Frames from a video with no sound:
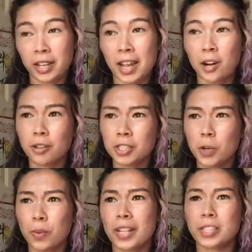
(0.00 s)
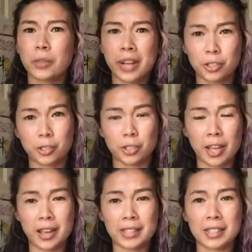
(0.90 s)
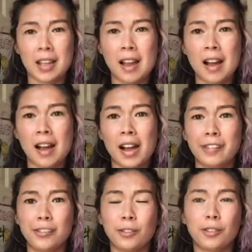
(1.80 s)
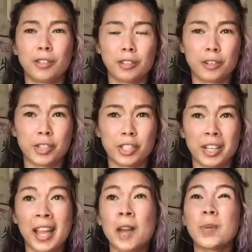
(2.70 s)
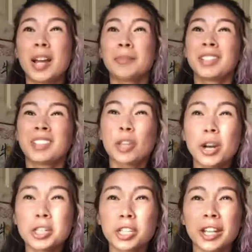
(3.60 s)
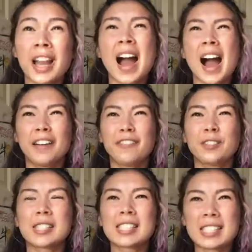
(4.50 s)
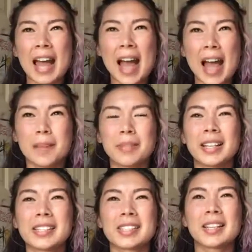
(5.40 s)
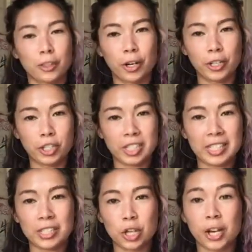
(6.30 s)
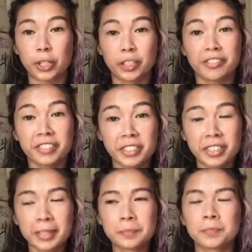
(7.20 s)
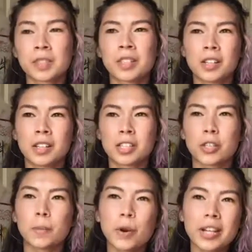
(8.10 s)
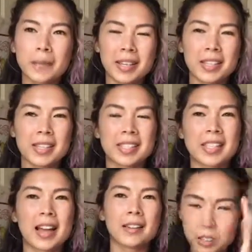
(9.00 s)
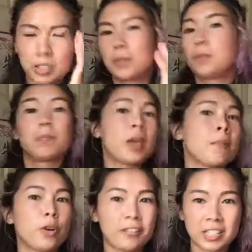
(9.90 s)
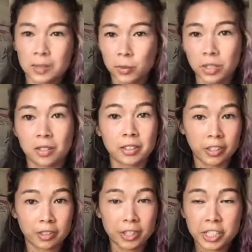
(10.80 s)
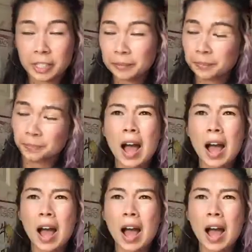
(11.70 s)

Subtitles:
And also when I don't exercise, I feel lethargic. And when I'm lethargic, I feel sad because lethargy is not a good feeling. So the point I'm making is that just it motivates more lethargy.